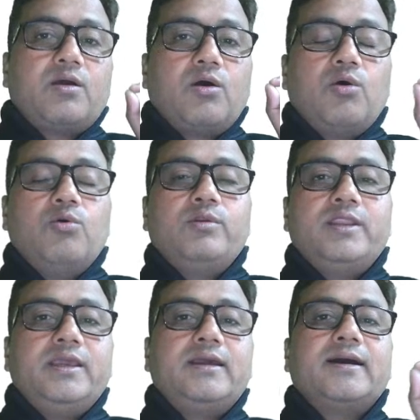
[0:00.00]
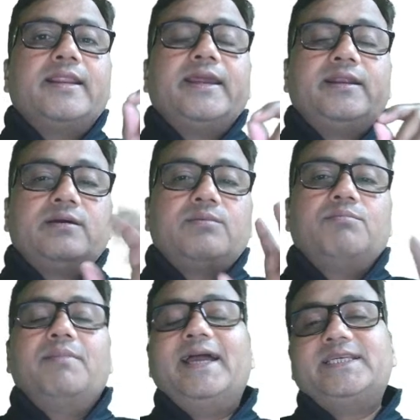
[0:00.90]
Only correct
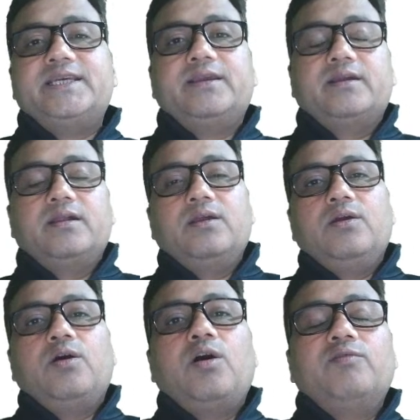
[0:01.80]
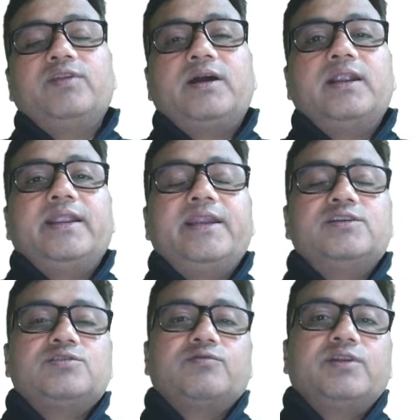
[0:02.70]
matching of the contents of the